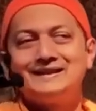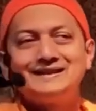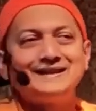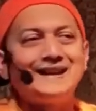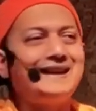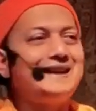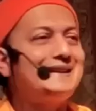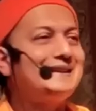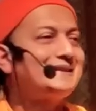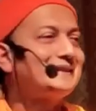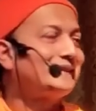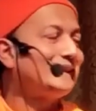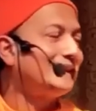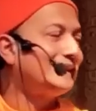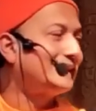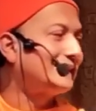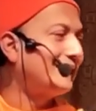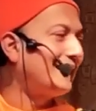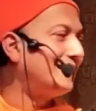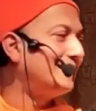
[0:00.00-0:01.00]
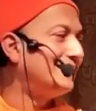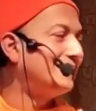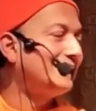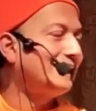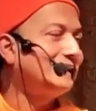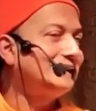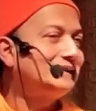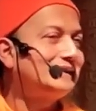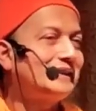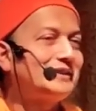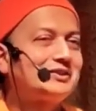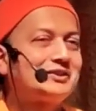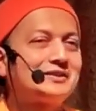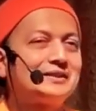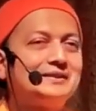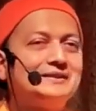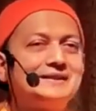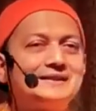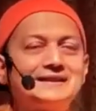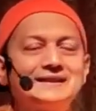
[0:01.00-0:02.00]
Taste and sense and touch
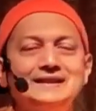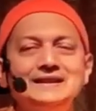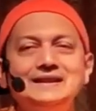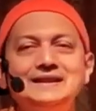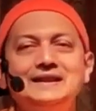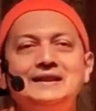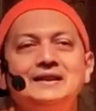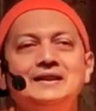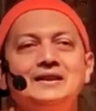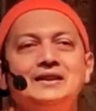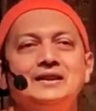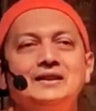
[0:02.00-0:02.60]
and seeing.